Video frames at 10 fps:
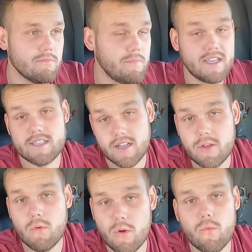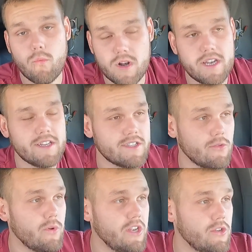basically what it is
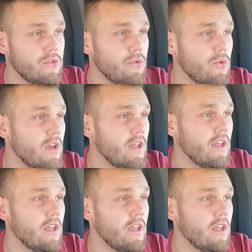that we do,